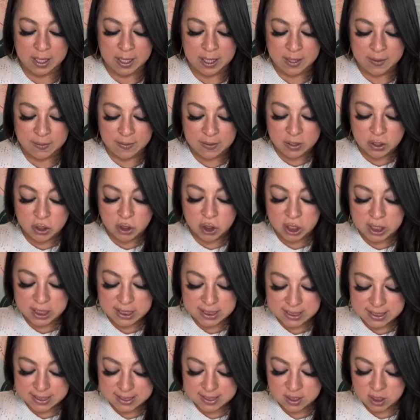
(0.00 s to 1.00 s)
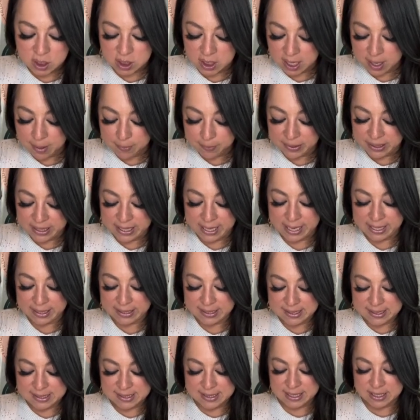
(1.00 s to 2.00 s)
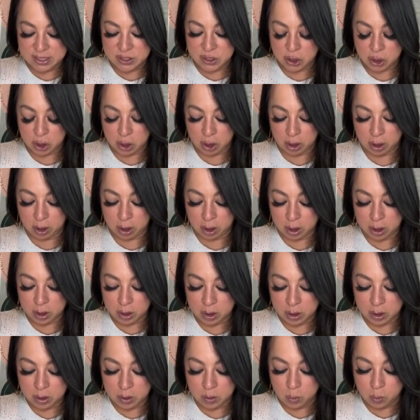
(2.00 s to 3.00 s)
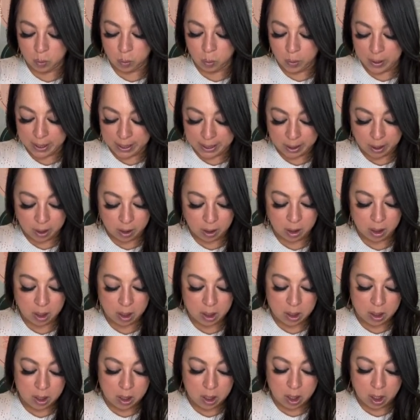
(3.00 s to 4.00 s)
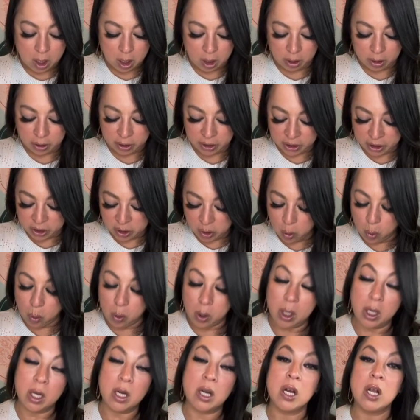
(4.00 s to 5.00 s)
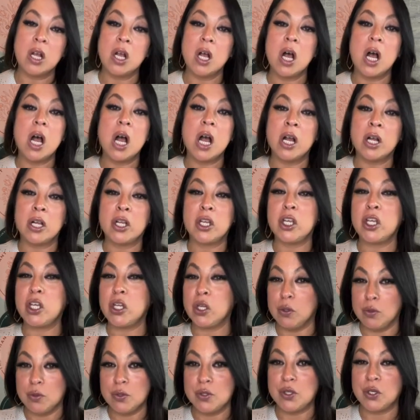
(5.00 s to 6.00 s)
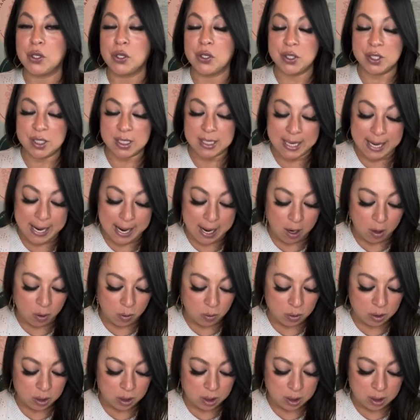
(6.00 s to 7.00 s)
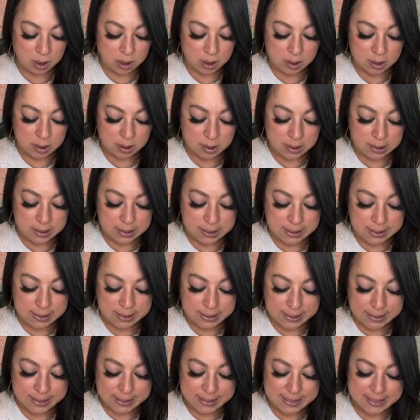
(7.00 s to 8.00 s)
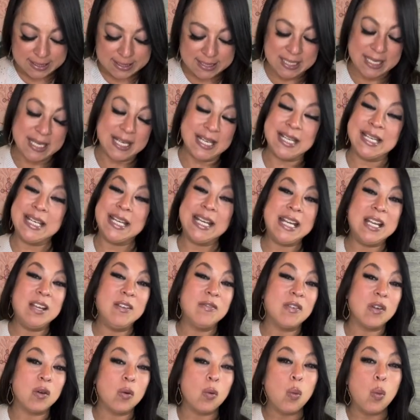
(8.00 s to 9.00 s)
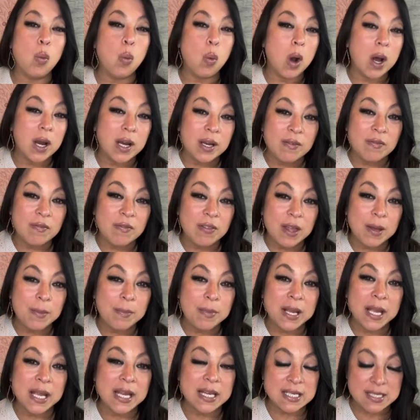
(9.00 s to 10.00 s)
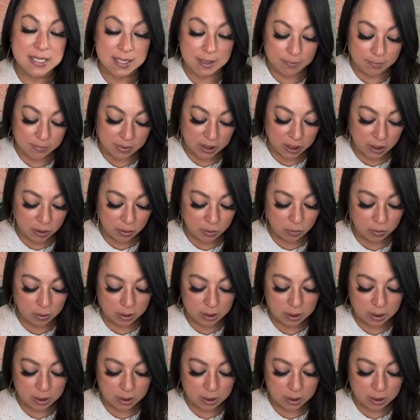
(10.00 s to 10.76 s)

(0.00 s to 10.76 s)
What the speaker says: Then Jesus stood up again and said to her, where are your accusers now? Didn't even one of them condemn you?